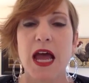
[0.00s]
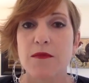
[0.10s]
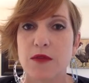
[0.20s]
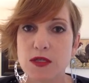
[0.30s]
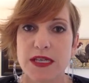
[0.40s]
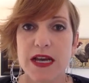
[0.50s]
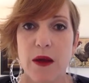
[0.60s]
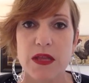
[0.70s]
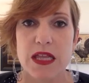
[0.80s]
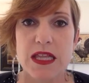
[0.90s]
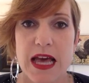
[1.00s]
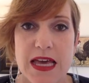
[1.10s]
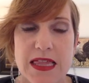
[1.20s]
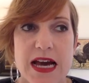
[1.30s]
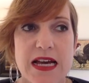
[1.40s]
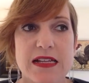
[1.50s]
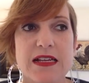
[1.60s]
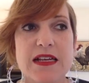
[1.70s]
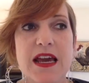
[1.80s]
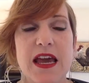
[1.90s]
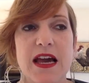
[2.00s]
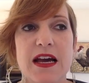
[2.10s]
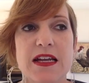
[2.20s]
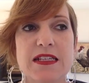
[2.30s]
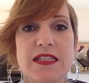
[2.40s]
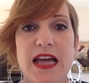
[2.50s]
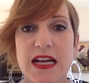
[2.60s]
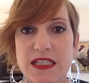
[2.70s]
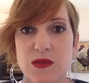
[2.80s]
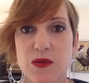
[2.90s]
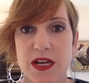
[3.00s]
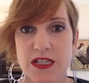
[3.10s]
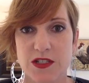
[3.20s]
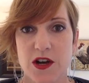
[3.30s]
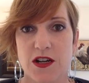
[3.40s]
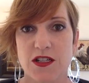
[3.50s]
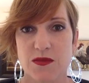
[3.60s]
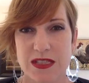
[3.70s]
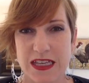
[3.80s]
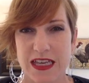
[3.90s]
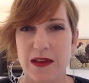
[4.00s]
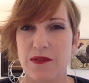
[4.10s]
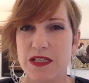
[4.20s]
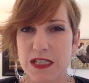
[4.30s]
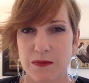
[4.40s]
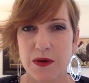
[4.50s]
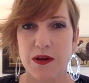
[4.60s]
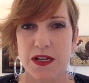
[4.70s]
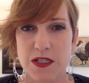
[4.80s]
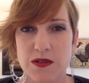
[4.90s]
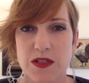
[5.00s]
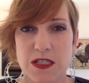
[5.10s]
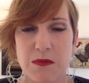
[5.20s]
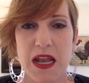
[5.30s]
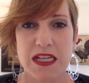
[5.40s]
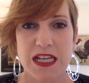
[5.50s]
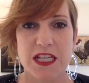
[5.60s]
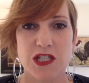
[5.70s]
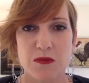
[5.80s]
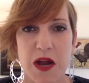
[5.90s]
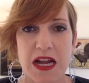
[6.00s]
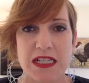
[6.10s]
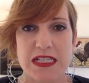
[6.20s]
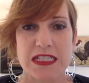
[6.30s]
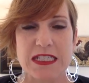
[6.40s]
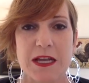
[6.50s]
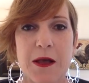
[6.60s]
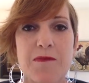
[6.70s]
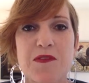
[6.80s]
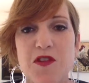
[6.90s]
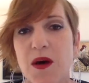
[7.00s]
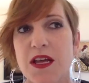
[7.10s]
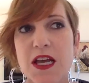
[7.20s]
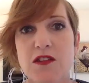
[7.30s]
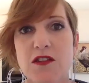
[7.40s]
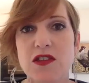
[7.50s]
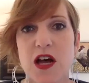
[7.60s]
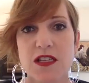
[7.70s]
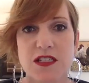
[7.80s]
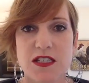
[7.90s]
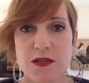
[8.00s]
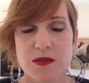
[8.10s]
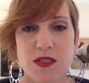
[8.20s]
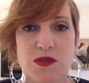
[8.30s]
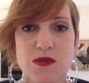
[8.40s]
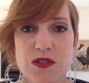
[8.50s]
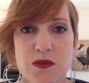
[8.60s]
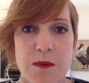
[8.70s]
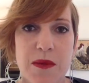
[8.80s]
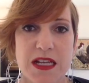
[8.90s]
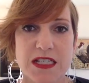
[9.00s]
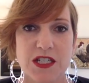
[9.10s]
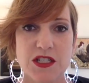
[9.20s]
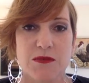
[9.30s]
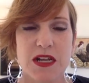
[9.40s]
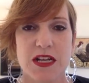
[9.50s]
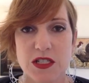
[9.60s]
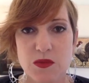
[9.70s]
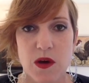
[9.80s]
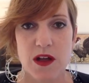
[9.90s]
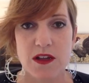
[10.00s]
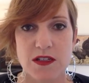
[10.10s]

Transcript: music. I really like that. And that's when I started to really get deeper into this meditation practice. So again, there's lots of tips and tools around meditation, but I just want